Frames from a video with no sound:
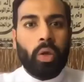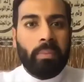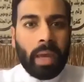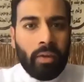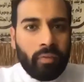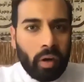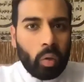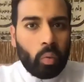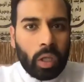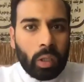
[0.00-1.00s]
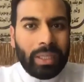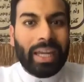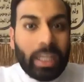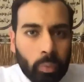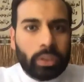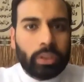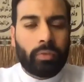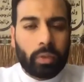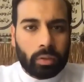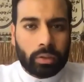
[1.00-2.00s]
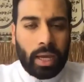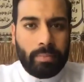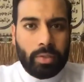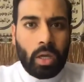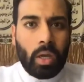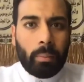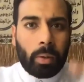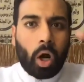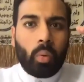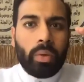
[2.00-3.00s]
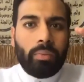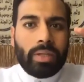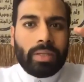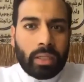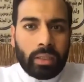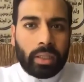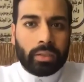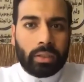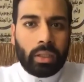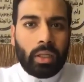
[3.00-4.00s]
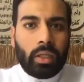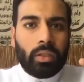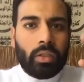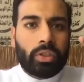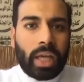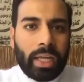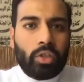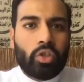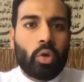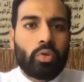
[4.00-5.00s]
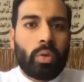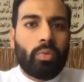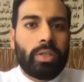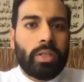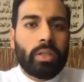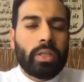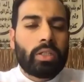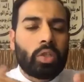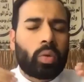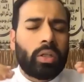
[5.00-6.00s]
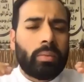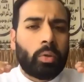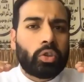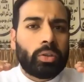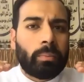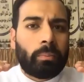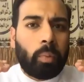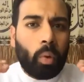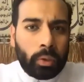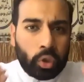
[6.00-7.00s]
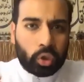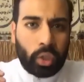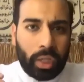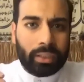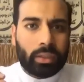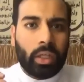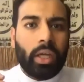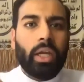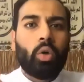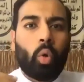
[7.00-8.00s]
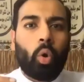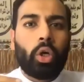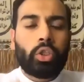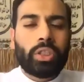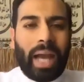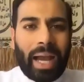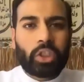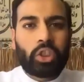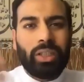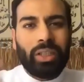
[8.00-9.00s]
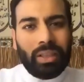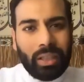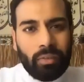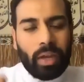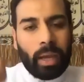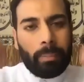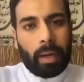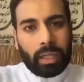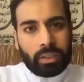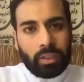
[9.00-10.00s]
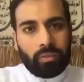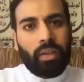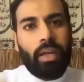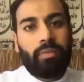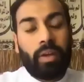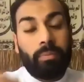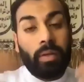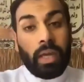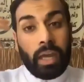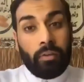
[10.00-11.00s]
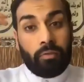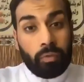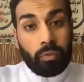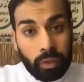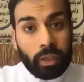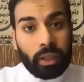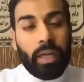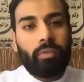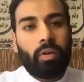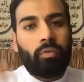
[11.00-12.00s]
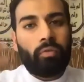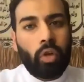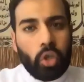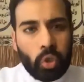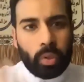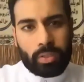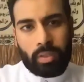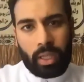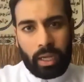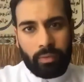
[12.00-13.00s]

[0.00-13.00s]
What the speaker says: may very well be hit with difficult times, but are we resilient? The science shows that resilience is one of the most important traits in order to actually live a positive life, a fulfilling life, a virtuous life.